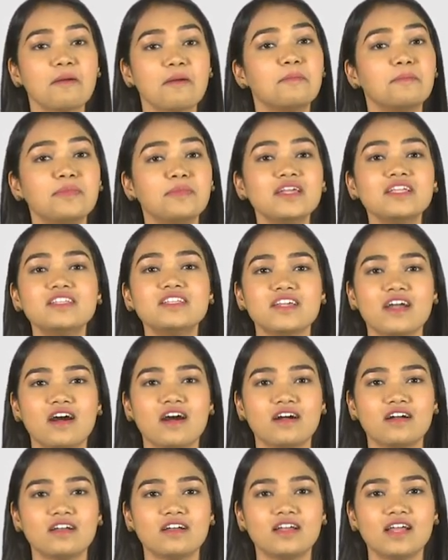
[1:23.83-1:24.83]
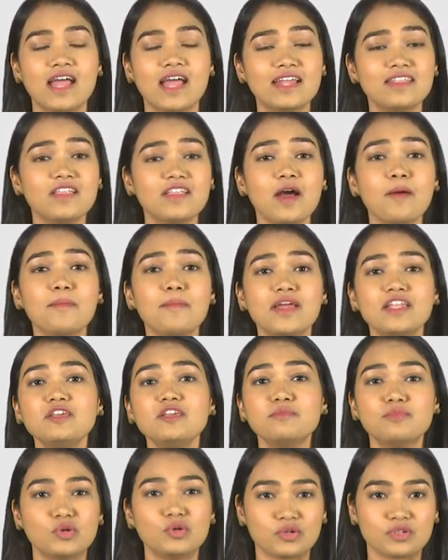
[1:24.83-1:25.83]
media, and there are many
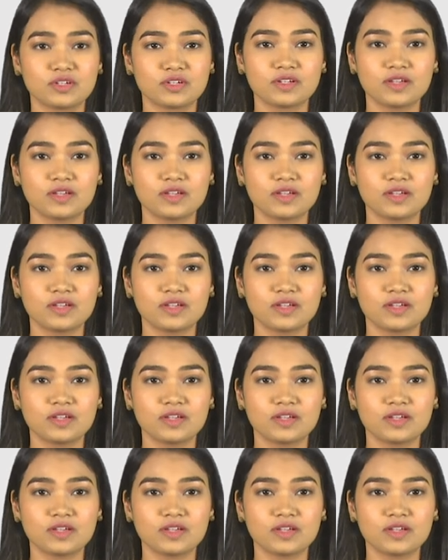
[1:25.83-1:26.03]
more.